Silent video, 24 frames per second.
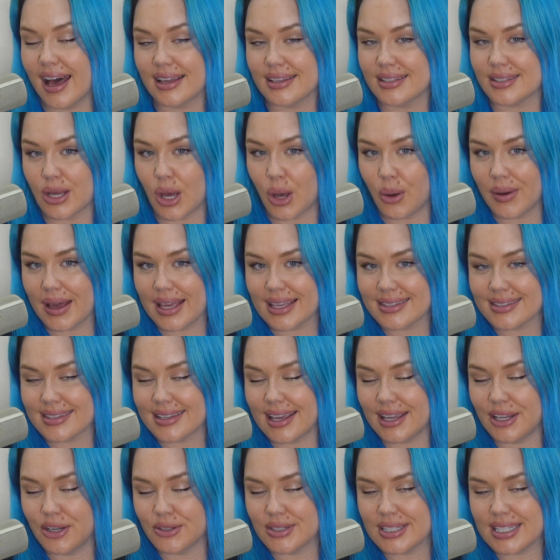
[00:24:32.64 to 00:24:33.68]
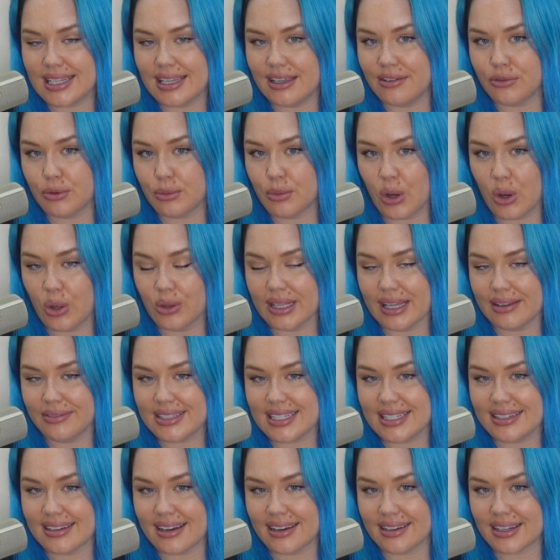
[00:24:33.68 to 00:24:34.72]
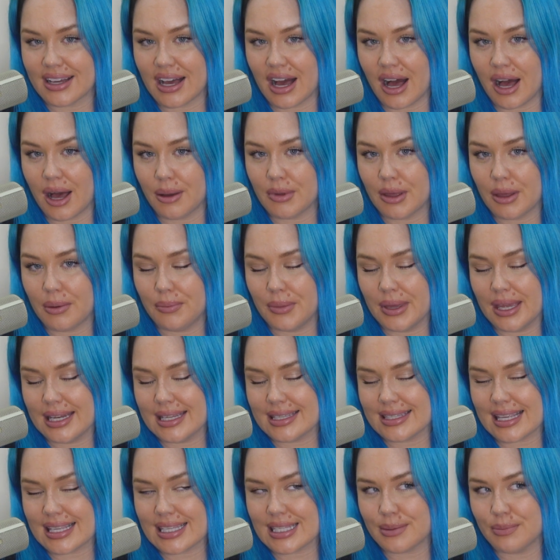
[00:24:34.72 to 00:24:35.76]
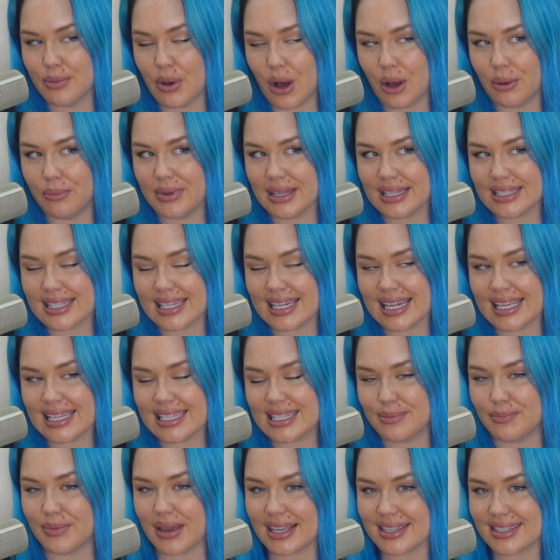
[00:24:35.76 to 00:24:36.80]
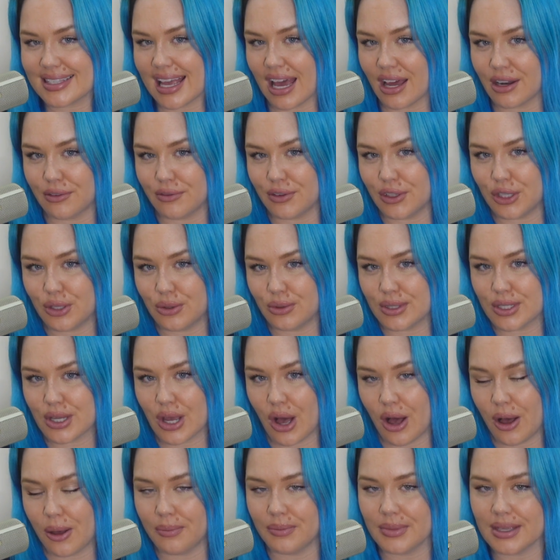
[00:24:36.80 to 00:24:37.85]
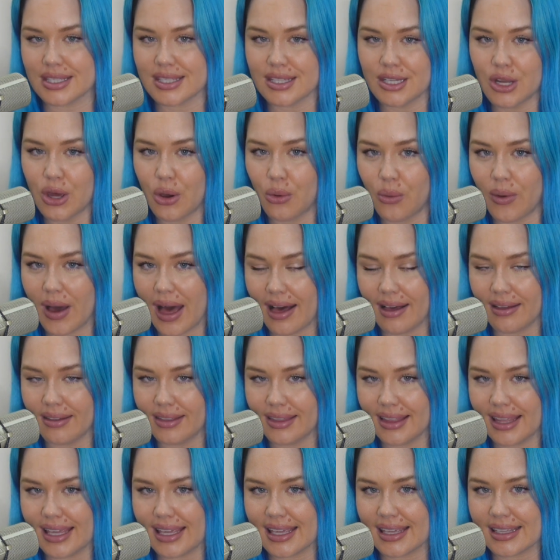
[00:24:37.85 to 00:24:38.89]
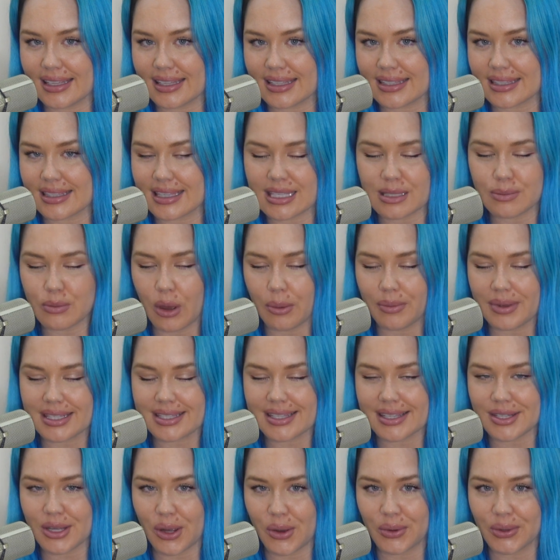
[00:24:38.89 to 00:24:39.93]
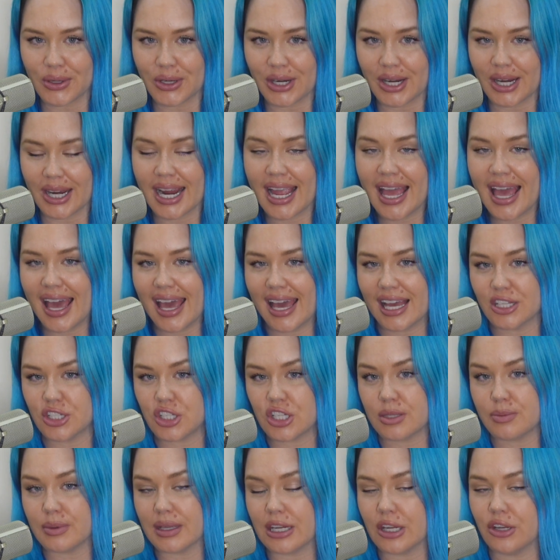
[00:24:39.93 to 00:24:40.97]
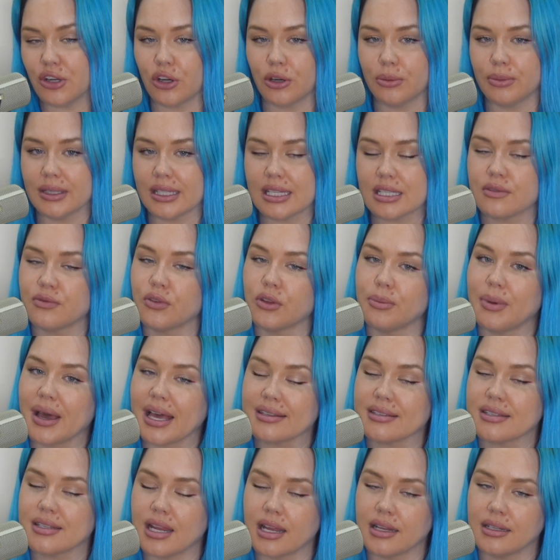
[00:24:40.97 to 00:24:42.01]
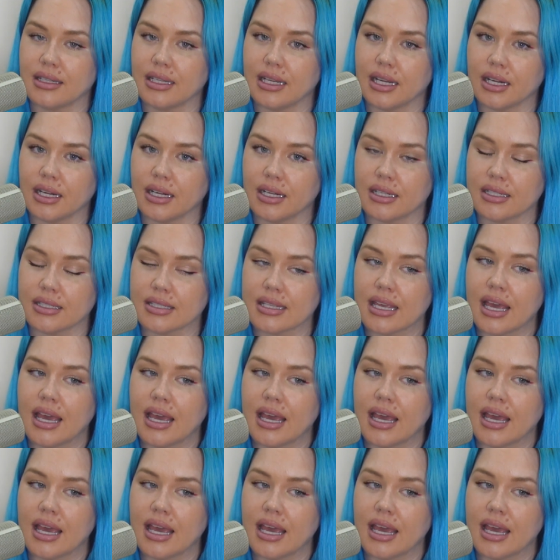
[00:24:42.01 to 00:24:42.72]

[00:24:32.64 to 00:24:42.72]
As always, get your tea from wholelifetea.com. It is a small business based out of Utah. Miss Noelle is the small business owner, and she's been an herbalist for the past 10 years.